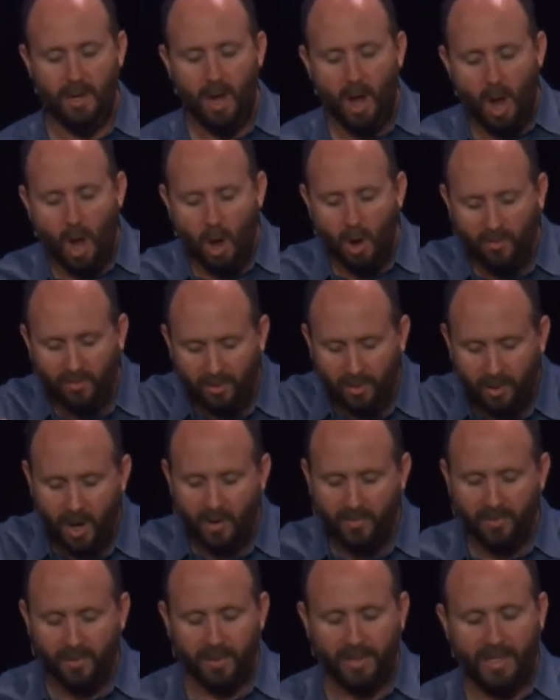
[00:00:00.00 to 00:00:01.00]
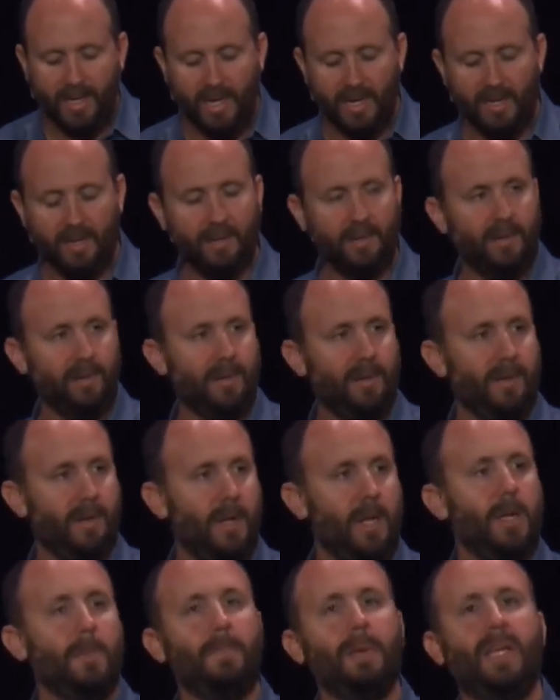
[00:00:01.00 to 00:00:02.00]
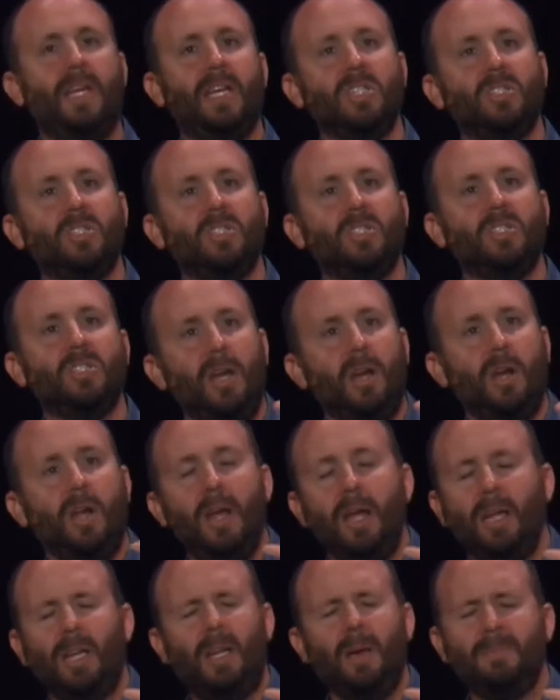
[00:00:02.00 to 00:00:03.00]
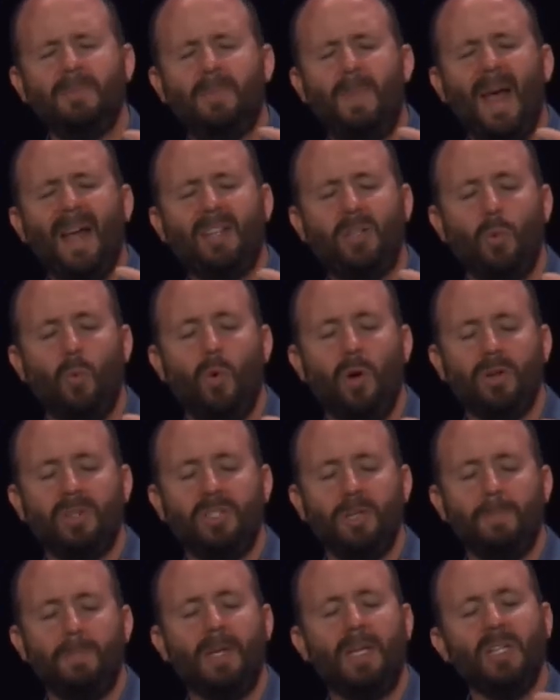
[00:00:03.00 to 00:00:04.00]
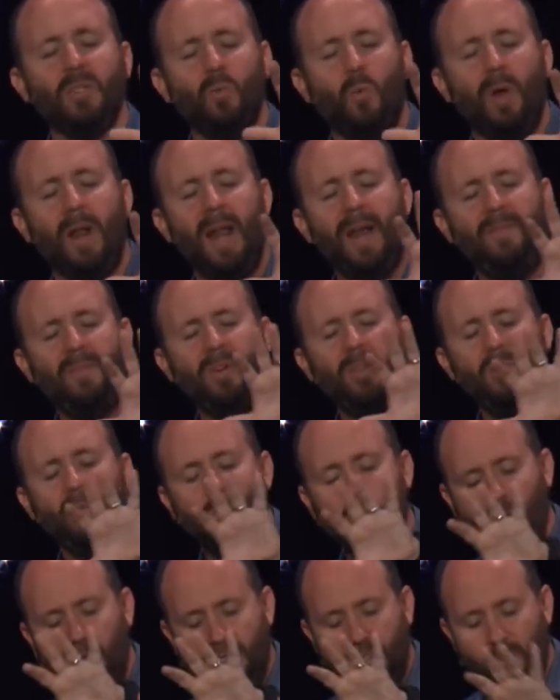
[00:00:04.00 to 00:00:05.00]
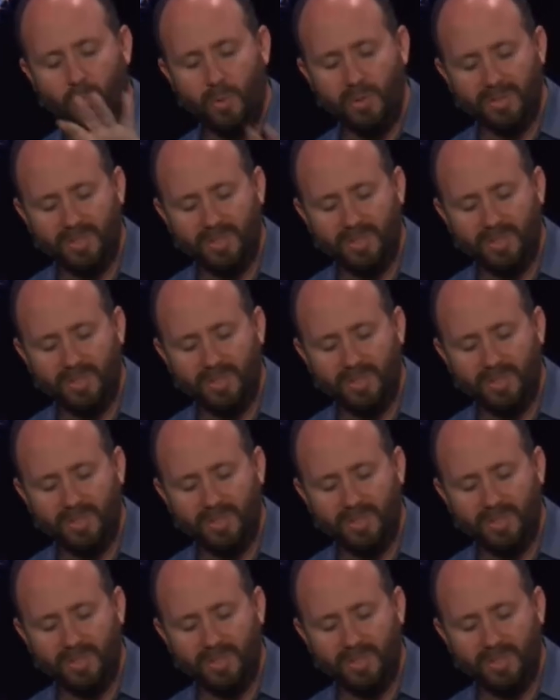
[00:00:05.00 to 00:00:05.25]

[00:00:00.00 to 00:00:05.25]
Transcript: over and over again, because it comes back to worship, because whatever you worship will